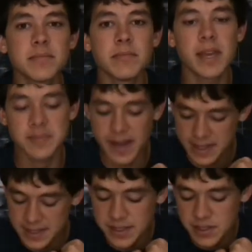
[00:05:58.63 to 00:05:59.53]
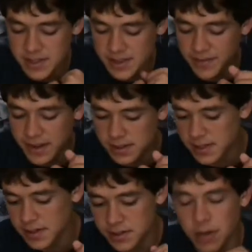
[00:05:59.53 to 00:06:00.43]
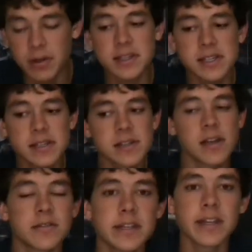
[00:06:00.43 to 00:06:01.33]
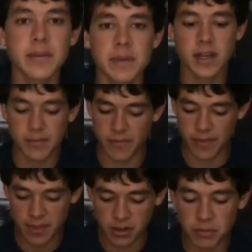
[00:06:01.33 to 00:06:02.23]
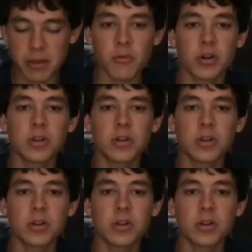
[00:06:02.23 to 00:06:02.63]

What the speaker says: makes bad decisions in the final third. So I want to see DeAndre Yedlin become a little bit more